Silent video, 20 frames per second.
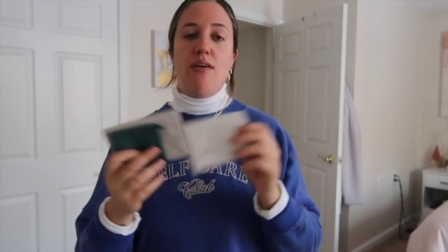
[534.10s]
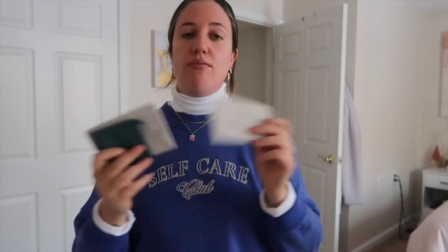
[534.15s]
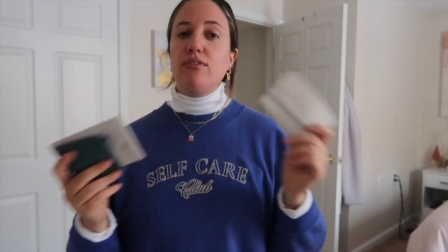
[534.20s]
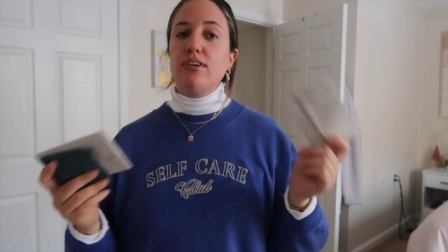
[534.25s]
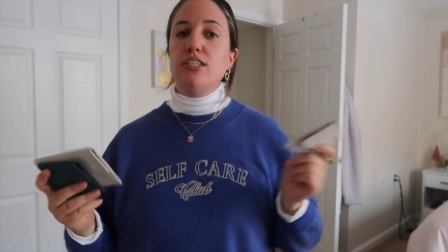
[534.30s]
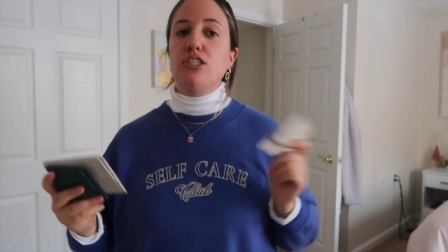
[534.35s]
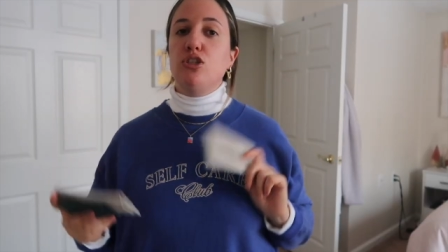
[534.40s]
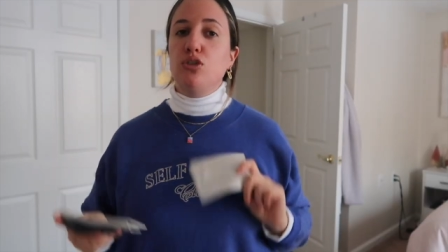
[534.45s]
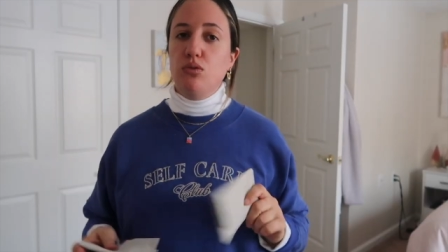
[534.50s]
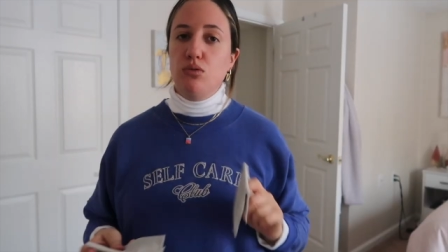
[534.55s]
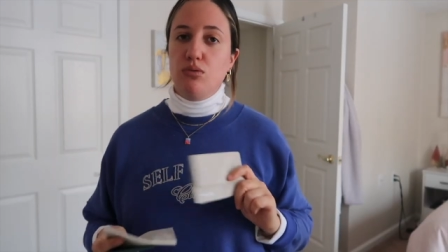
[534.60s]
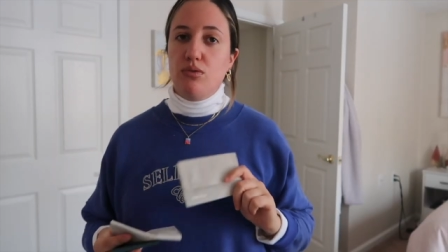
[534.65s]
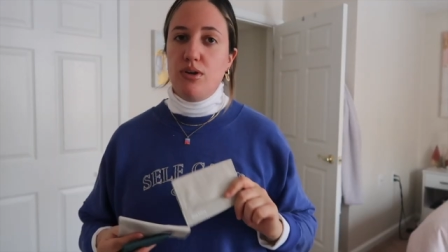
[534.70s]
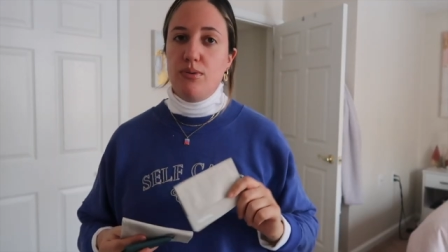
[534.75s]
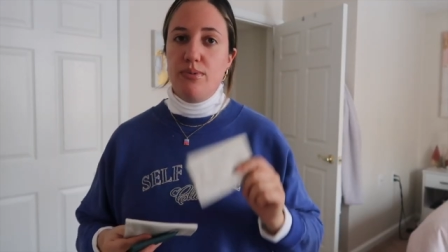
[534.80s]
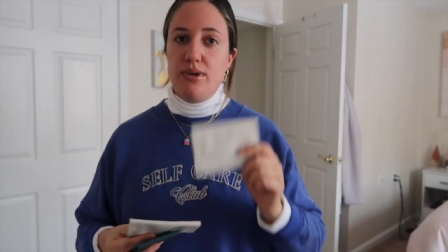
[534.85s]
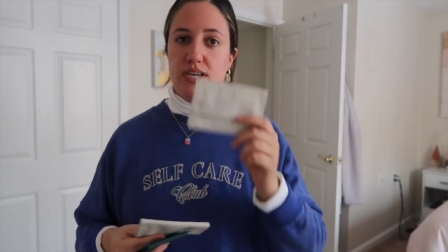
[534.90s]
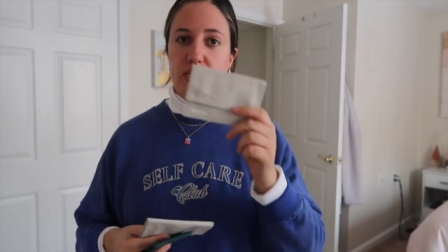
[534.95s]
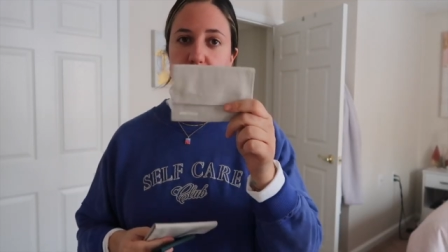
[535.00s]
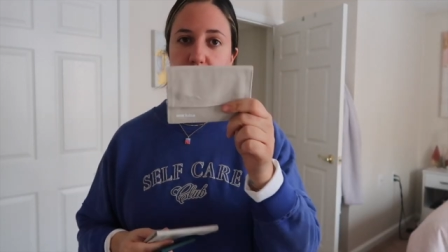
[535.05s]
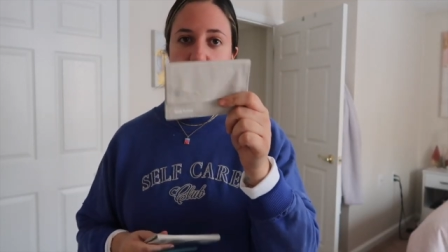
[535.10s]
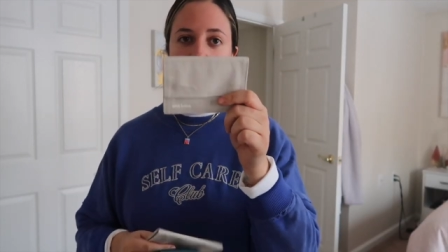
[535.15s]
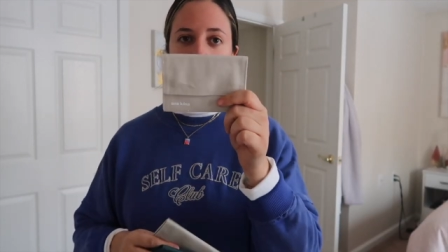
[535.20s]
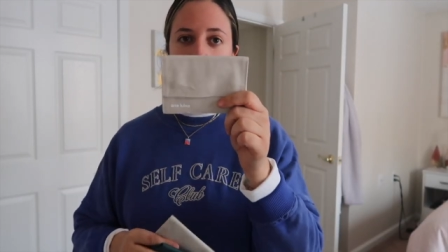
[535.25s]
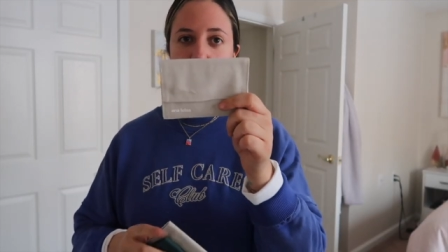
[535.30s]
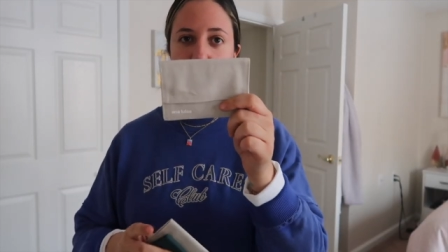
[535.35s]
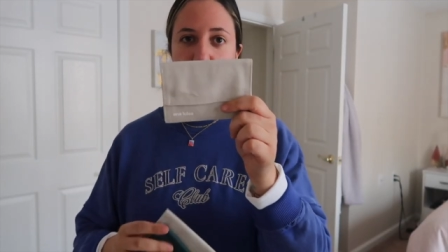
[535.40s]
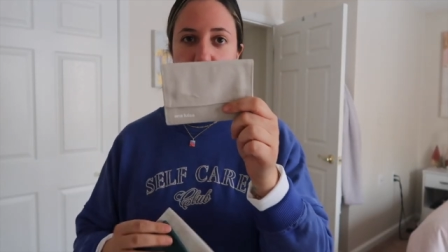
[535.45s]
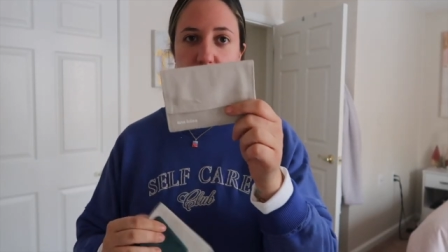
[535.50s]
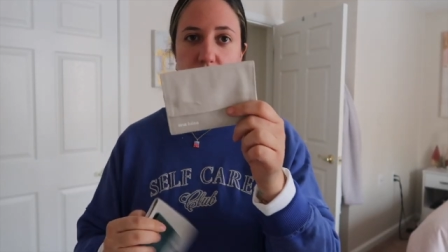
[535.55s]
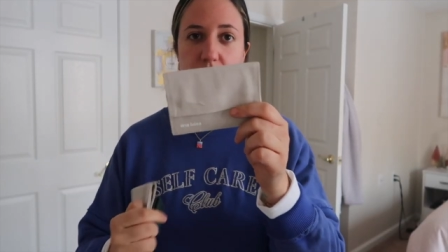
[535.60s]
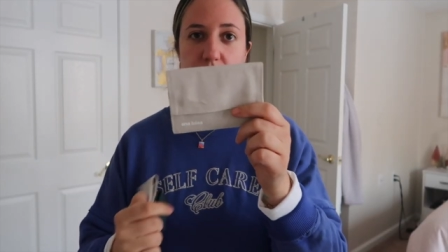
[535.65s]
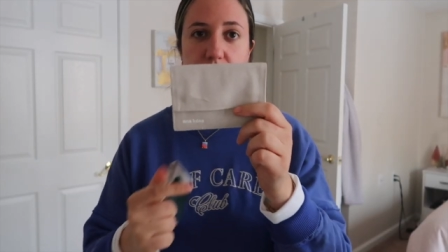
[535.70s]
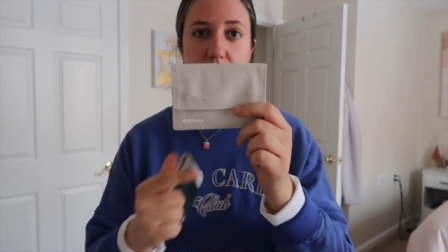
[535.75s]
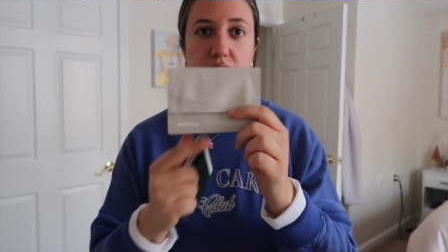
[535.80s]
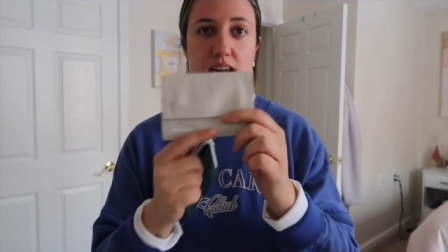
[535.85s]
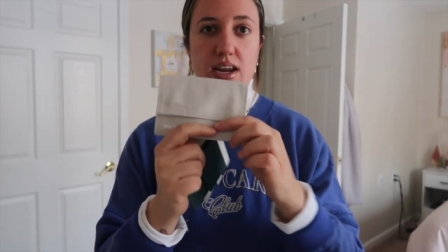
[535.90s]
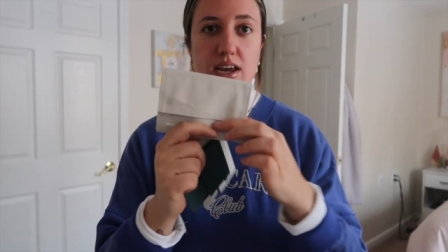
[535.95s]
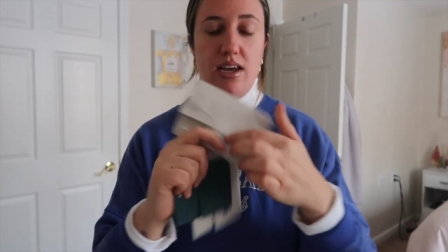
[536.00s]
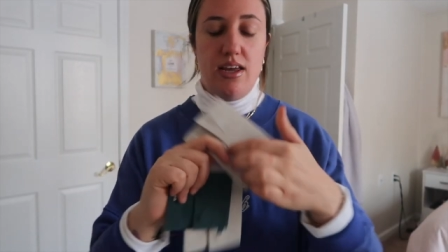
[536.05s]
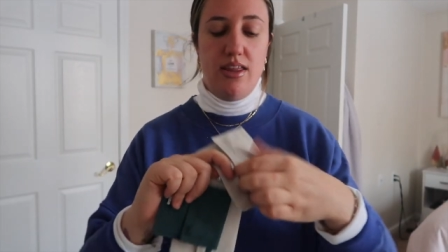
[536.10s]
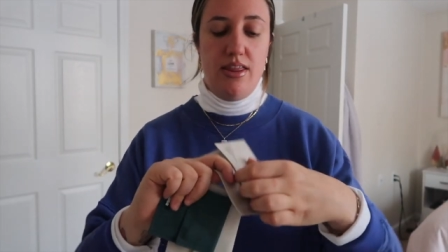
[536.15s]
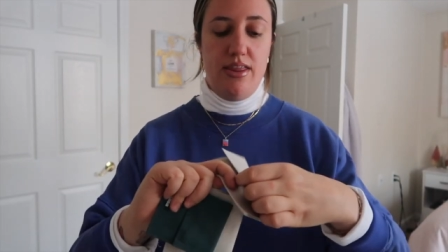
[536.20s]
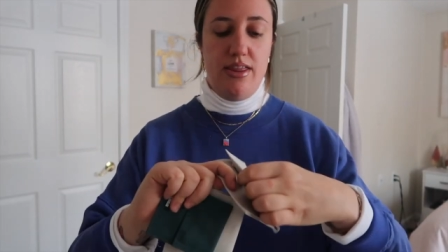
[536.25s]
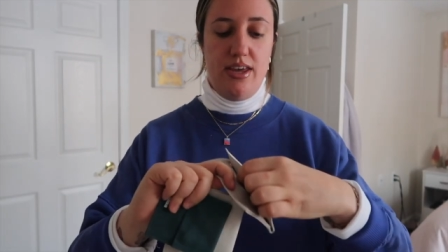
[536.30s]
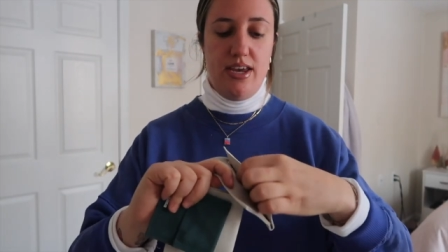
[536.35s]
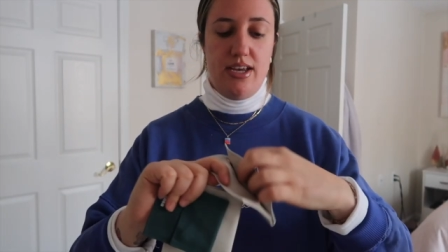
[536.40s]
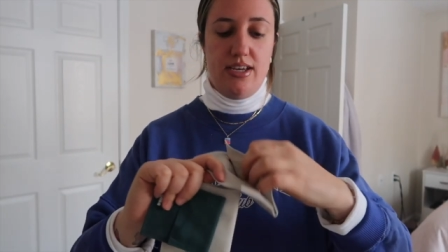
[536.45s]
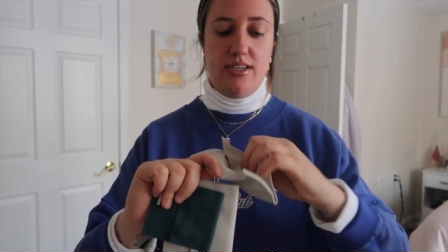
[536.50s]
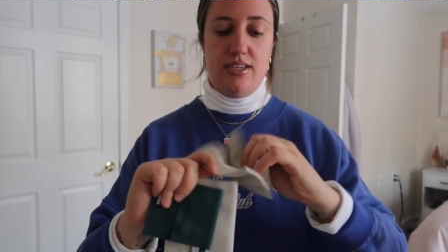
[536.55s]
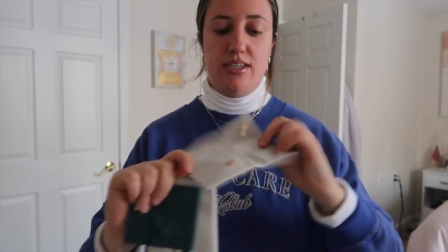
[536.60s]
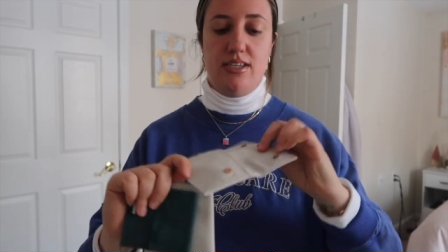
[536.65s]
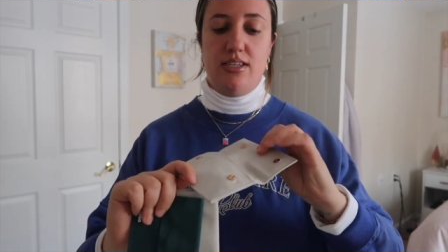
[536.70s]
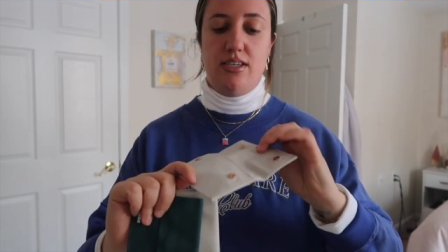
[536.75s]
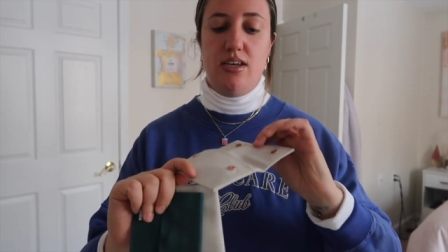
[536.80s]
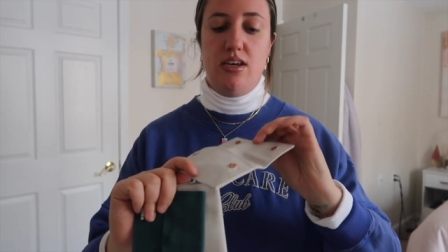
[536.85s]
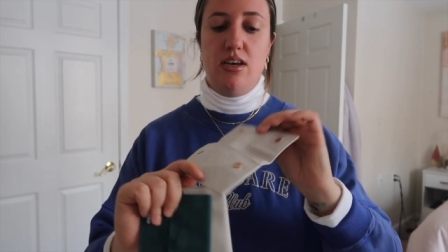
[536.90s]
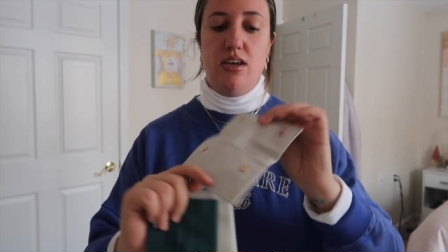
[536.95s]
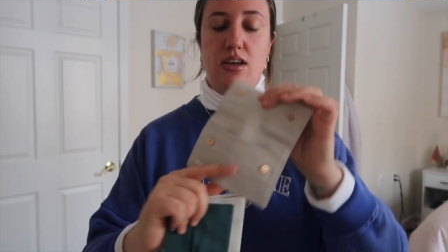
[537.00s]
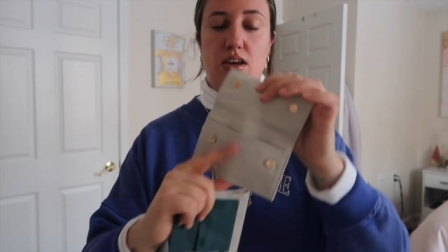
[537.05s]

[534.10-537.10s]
Every jewelry piece comes in this